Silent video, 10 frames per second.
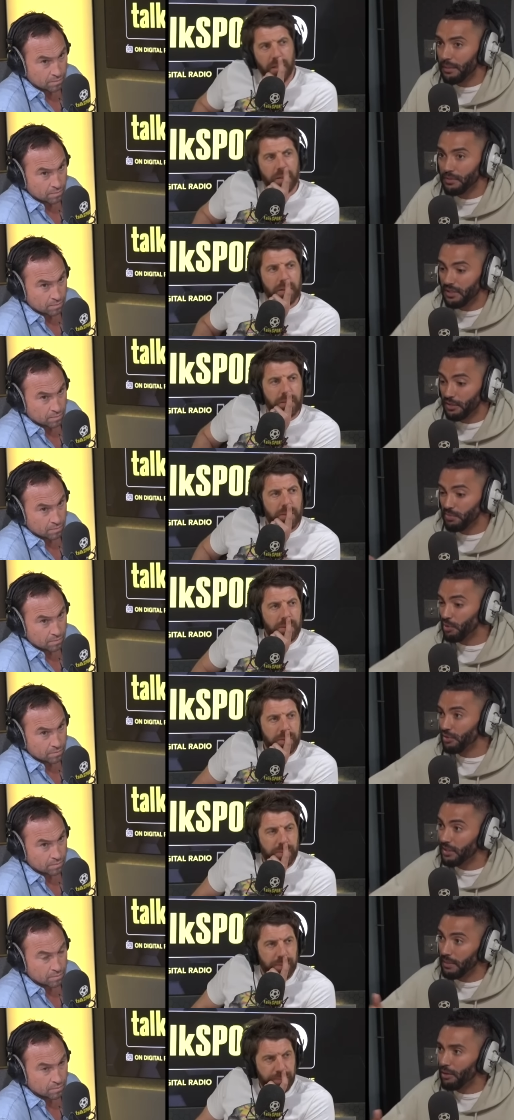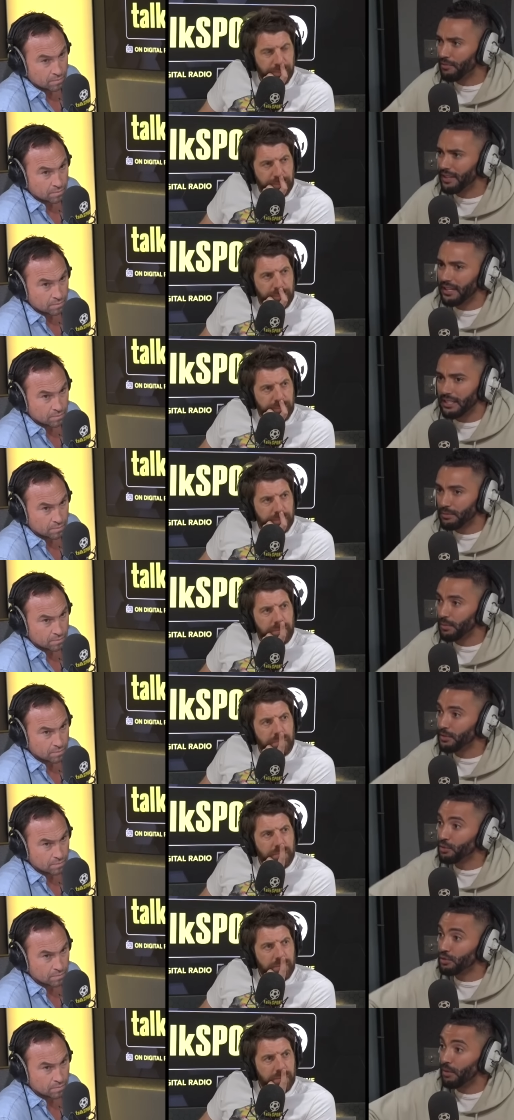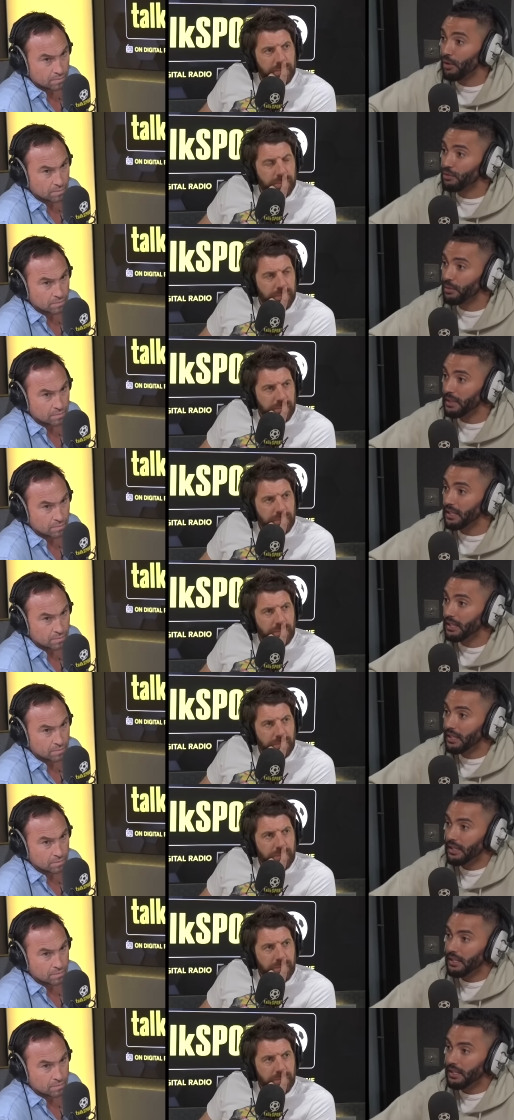Speaker 1: happened. He just pushed him out, thinking he's probably too small to be